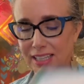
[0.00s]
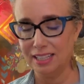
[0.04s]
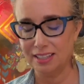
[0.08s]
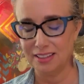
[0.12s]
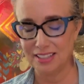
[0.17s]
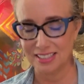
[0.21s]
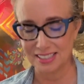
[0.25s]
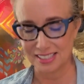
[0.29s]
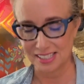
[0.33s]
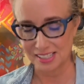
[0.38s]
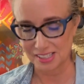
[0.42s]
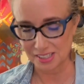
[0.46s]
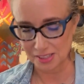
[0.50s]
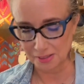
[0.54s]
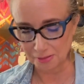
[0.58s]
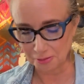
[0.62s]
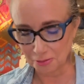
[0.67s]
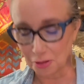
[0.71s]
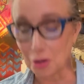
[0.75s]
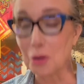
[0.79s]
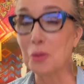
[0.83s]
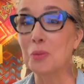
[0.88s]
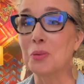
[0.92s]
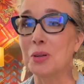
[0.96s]
This is the
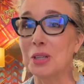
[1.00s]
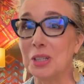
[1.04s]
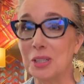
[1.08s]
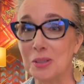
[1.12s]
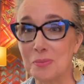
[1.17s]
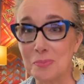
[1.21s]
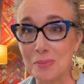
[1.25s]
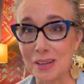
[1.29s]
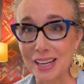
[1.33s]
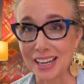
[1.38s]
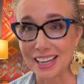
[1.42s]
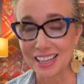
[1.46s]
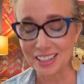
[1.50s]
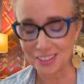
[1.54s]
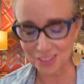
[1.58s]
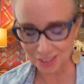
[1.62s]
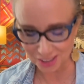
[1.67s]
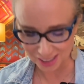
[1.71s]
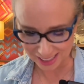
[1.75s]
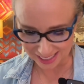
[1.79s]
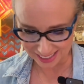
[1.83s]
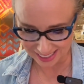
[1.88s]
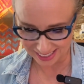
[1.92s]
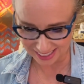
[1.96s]
foreword by
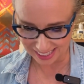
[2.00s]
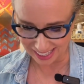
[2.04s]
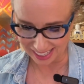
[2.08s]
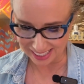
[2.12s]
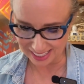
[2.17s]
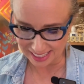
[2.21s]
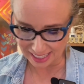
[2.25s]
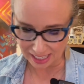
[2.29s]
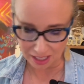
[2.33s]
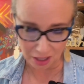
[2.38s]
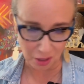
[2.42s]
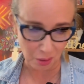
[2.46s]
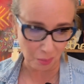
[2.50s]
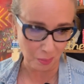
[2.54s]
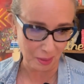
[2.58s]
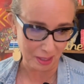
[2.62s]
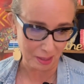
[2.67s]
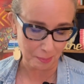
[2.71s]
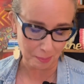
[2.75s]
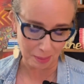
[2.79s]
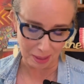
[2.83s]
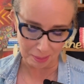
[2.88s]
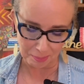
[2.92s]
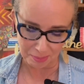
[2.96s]
Chris Zydel, one
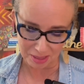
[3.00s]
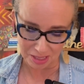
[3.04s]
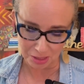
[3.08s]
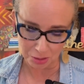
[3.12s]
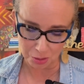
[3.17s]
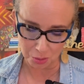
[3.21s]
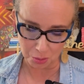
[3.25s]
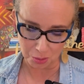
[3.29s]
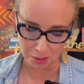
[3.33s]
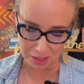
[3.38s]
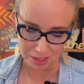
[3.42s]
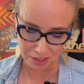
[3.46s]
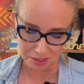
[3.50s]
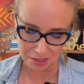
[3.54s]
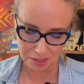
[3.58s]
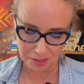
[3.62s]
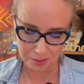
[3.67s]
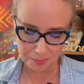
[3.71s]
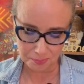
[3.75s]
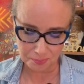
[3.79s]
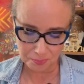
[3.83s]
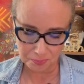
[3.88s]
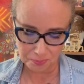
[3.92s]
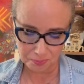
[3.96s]
of my mentors.
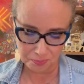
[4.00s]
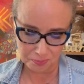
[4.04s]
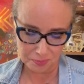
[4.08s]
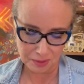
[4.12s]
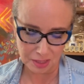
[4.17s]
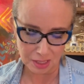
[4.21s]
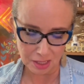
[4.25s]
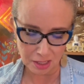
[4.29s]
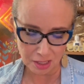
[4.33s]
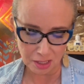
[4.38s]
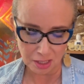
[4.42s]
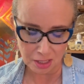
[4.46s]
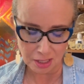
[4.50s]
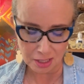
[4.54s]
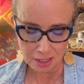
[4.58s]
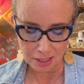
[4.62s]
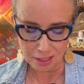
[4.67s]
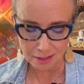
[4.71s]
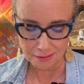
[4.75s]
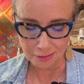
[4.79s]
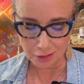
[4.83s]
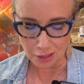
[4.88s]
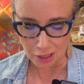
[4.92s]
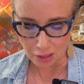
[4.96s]

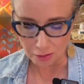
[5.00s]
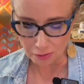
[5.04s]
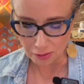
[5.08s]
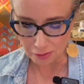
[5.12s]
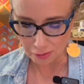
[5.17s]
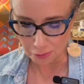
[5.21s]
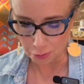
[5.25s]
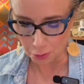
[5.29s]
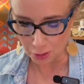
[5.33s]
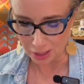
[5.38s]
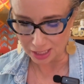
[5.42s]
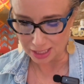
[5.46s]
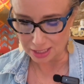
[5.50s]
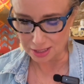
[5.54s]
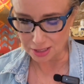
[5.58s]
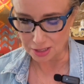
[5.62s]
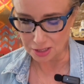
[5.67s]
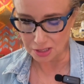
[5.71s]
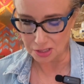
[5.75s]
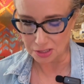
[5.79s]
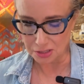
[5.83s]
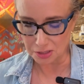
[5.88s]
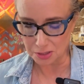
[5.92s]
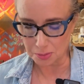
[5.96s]
For over forty
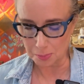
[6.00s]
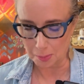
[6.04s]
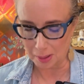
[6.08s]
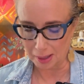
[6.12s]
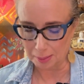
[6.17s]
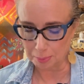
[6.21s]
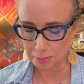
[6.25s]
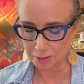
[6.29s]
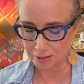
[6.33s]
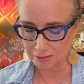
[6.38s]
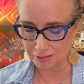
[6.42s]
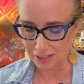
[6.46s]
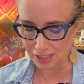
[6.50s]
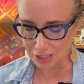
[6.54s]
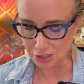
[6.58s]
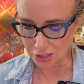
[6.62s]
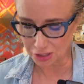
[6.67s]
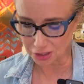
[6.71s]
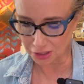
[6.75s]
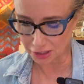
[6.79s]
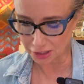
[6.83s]
years, my professional